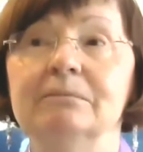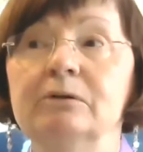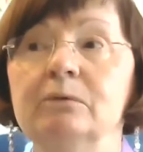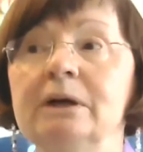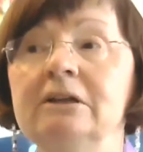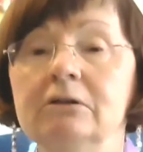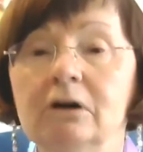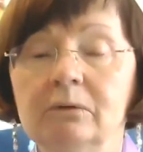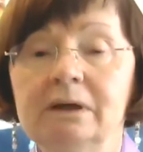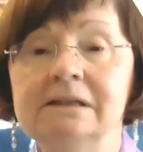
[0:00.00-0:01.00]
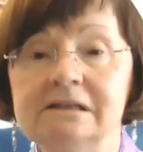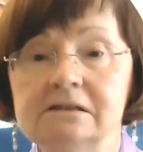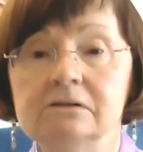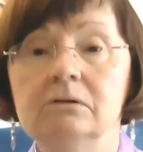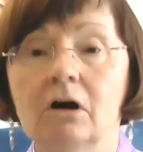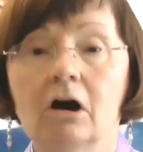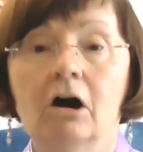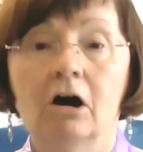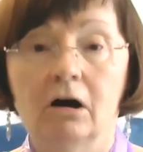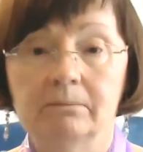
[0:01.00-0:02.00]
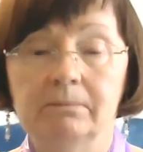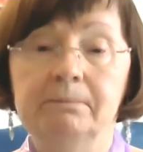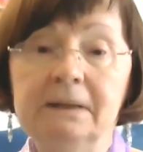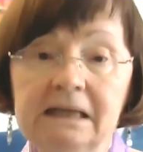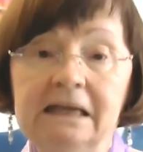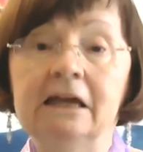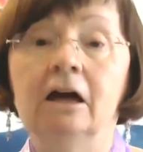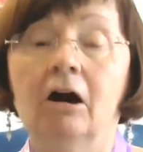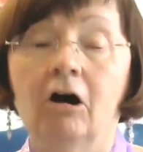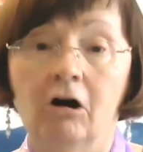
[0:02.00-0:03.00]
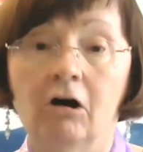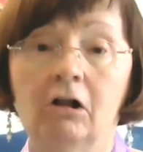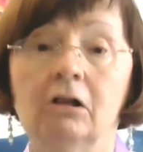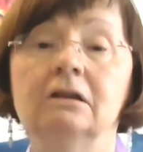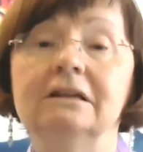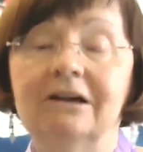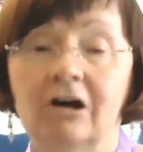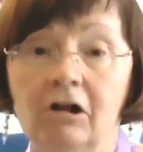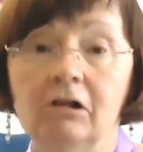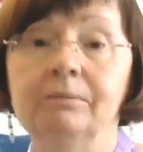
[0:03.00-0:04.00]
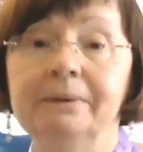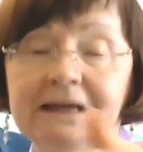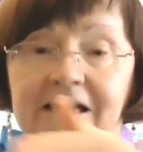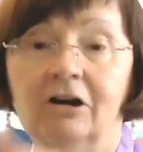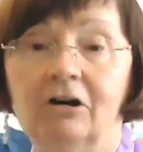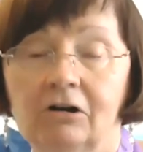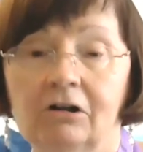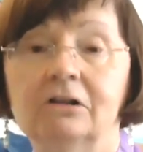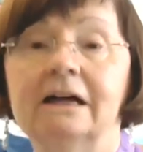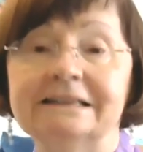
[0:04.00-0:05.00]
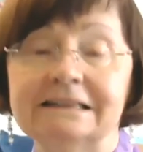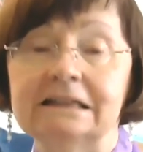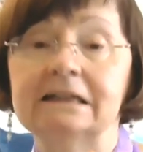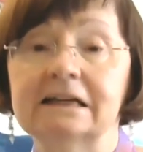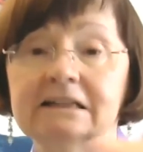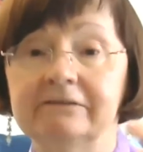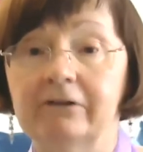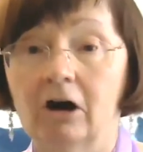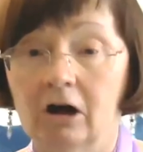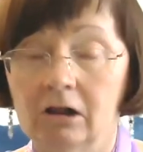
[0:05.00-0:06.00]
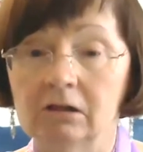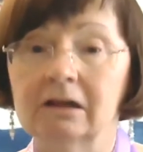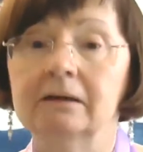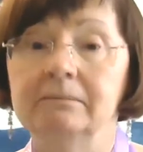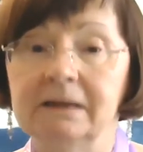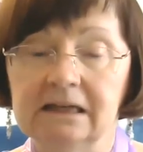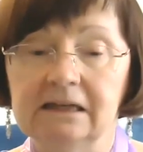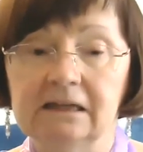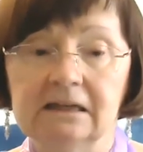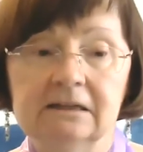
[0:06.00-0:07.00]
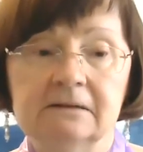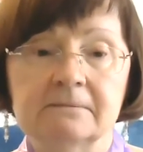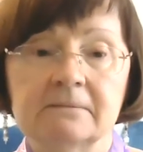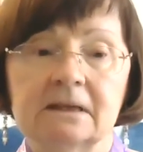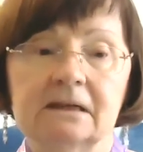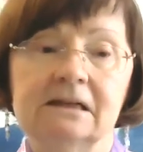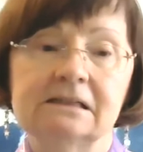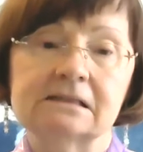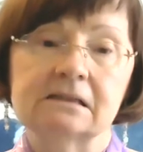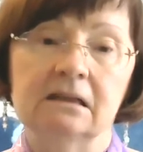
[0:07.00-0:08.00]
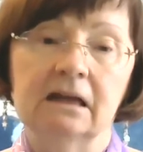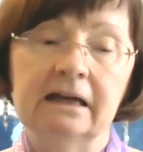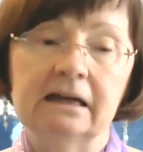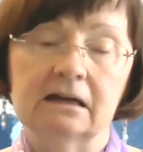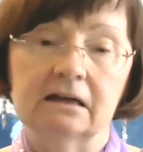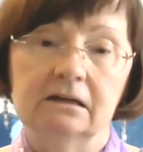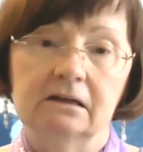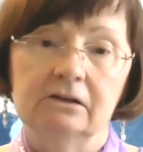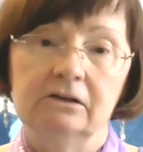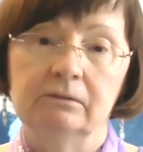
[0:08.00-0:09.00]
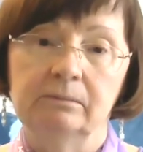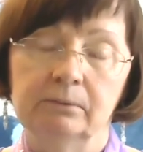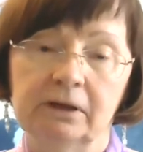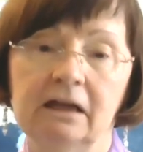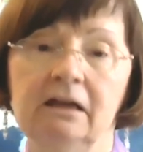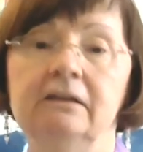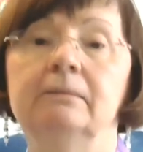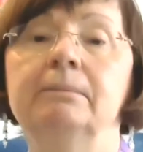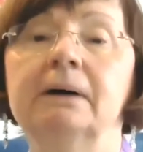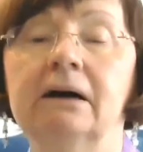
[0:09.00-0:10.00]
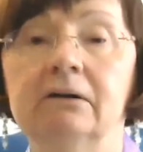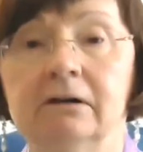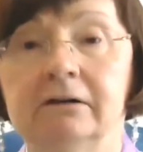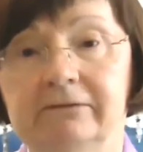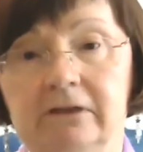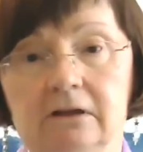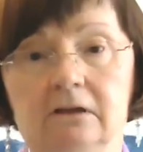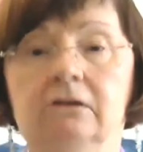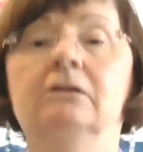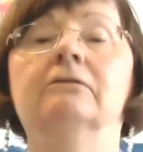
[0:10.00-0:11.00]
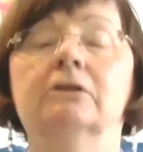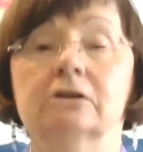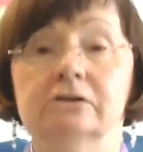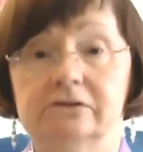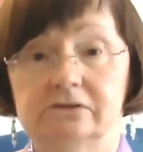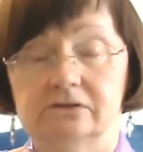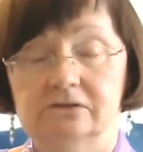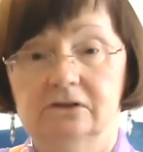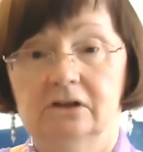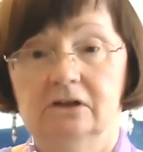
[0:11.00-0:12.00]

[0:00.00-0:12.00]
But when you go into being all being all, and collective alchemy, it's like you're bringing the power of the universe,